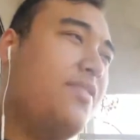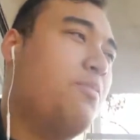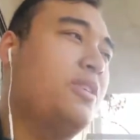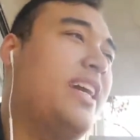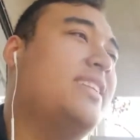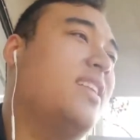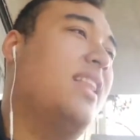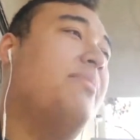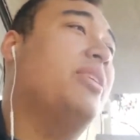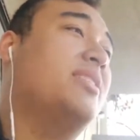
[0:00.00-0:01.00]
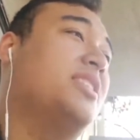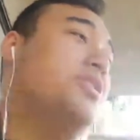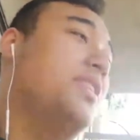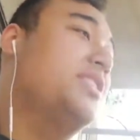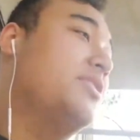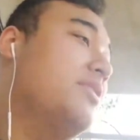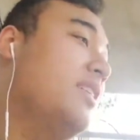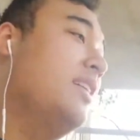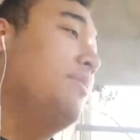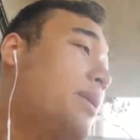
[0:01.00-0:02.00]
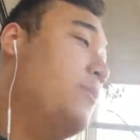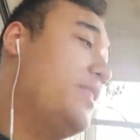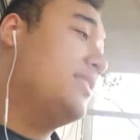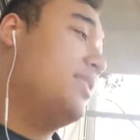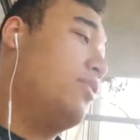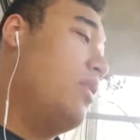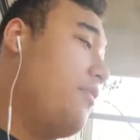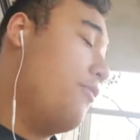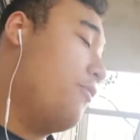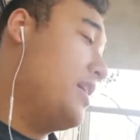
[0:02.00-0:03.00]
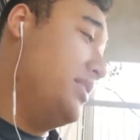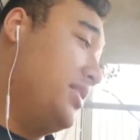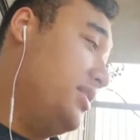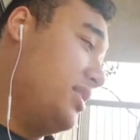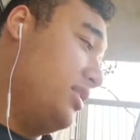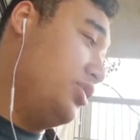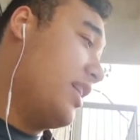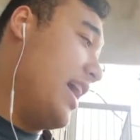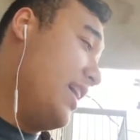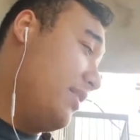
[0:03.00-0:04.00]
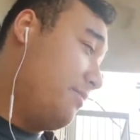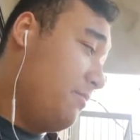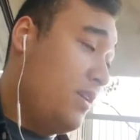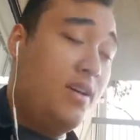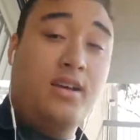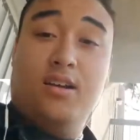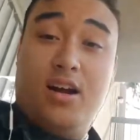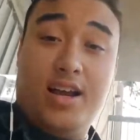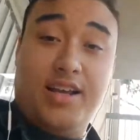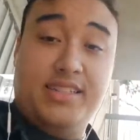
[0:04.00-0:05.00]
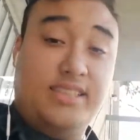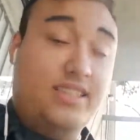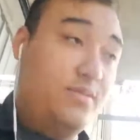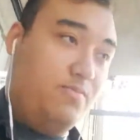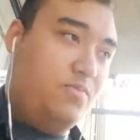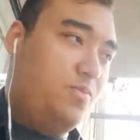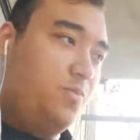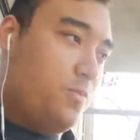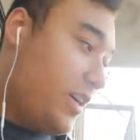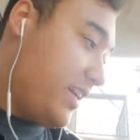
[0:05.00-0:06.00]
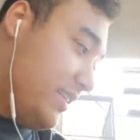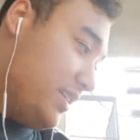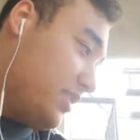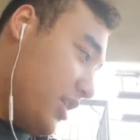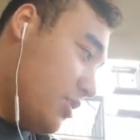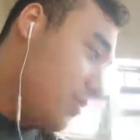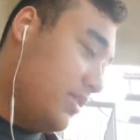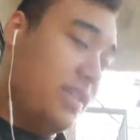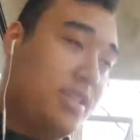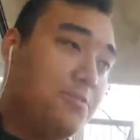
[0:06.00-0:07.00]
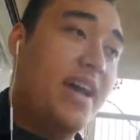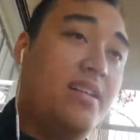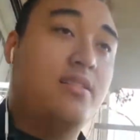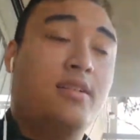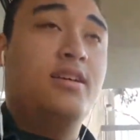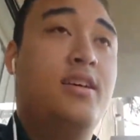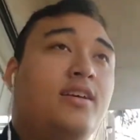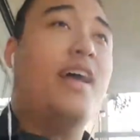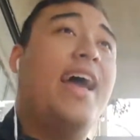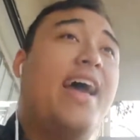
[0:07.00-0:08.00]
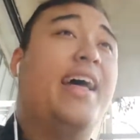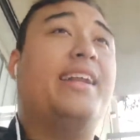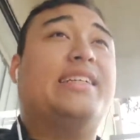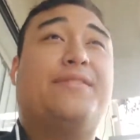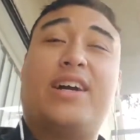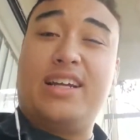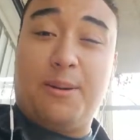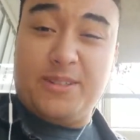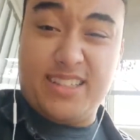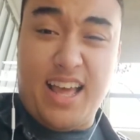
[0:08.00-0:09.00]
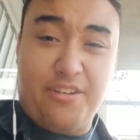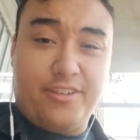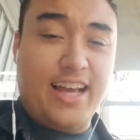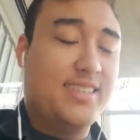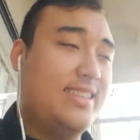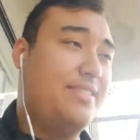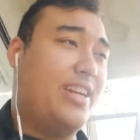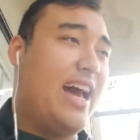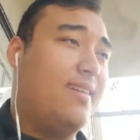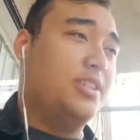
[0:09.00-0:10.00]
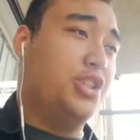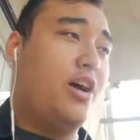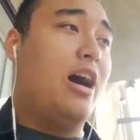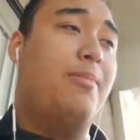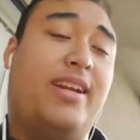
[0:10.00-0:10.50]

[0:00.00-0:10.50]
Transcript: pertain to the lame duck situation, but it pertains to like one of our friends is a drug addict. All right, he freaking does coke and does meth, and he's fucking up his life. He hasn't even had a job, and